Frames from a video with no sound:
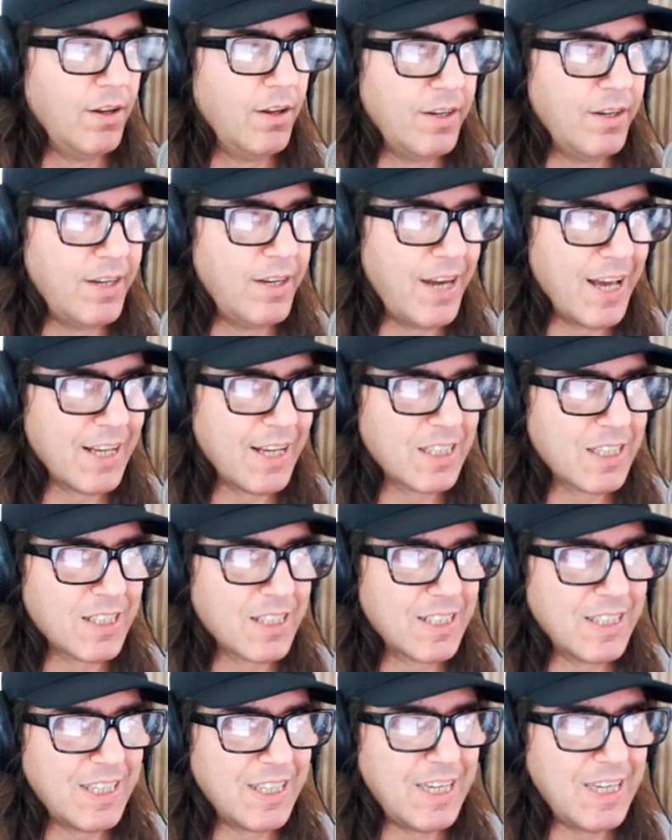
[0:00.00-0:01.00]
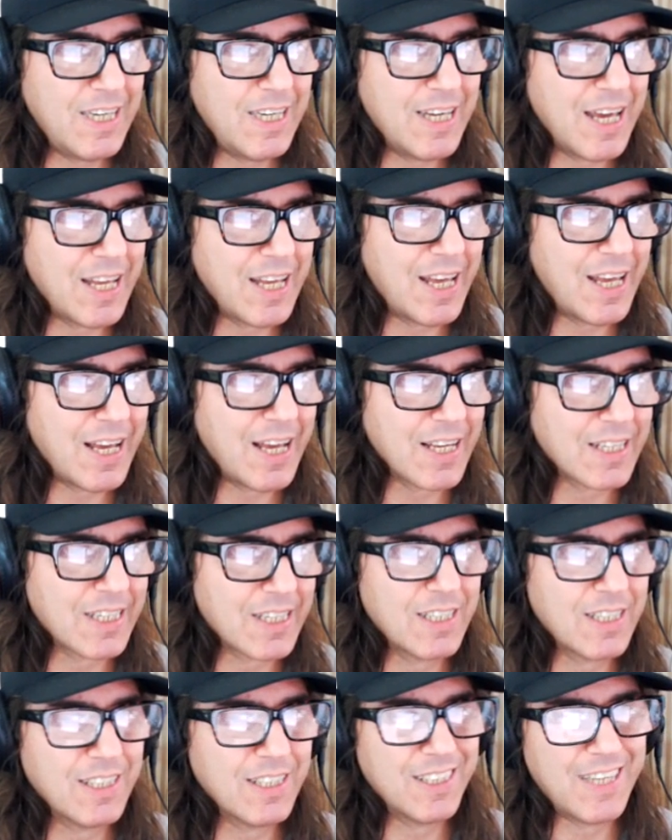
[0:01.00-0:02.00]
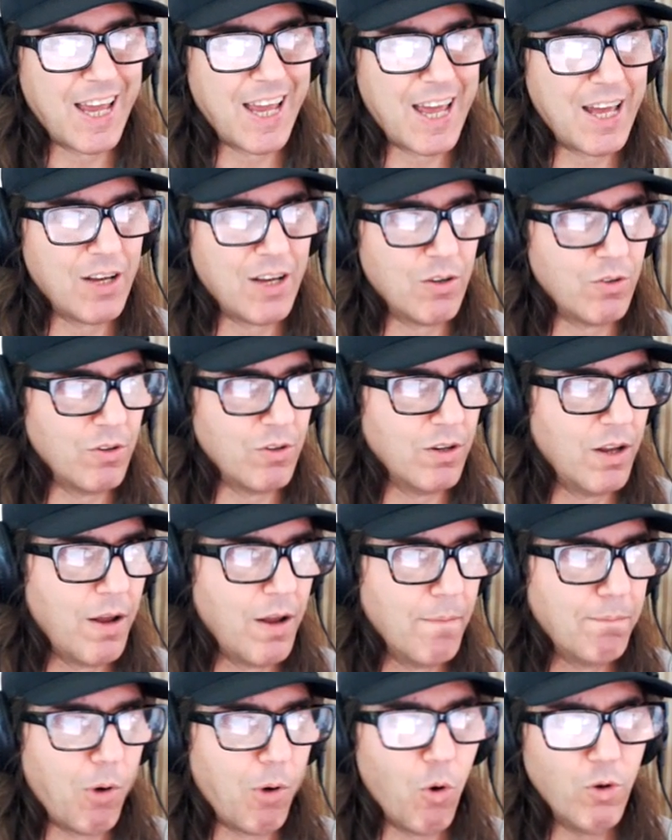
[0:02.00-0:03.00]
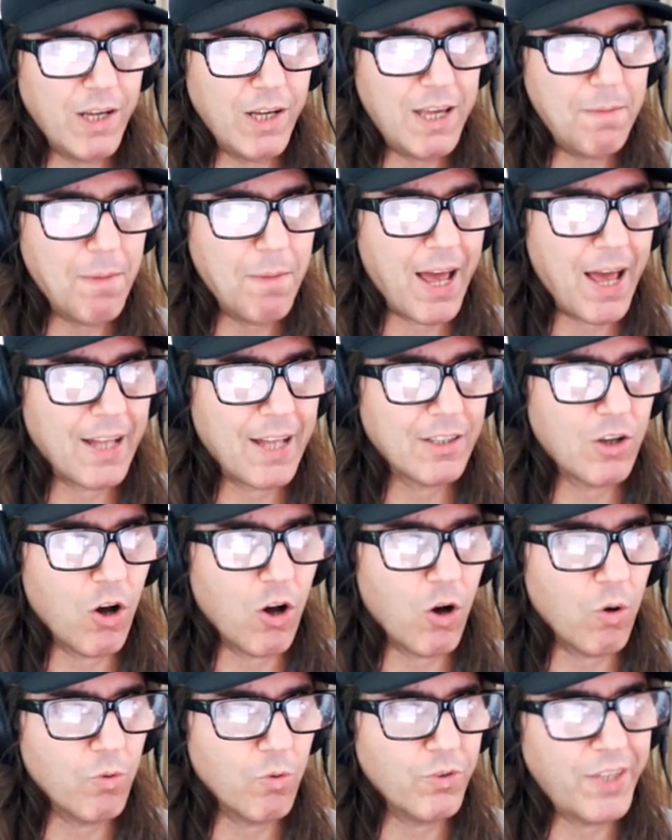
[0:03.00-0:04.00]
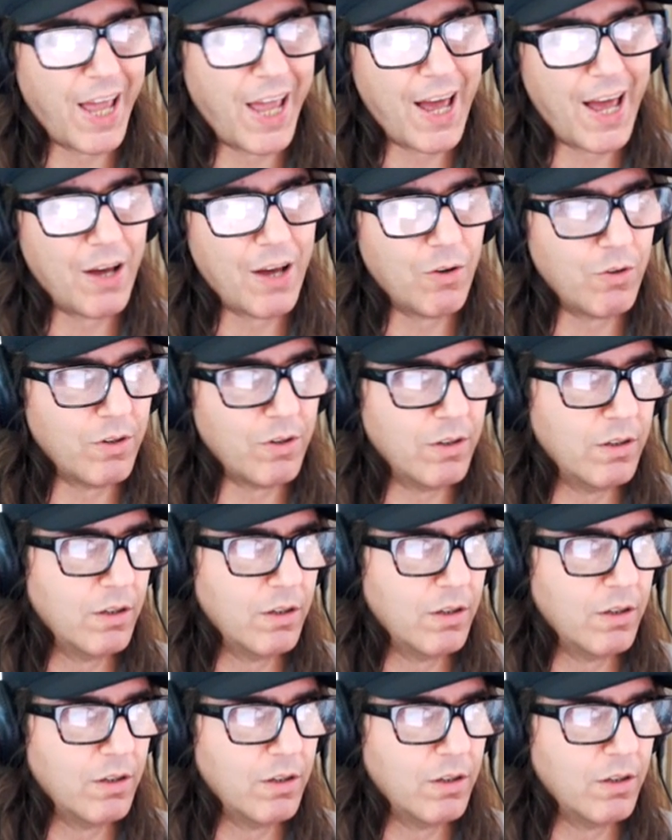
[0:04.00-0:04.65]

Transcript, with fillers: Next DNS down. Pokemon Go, down.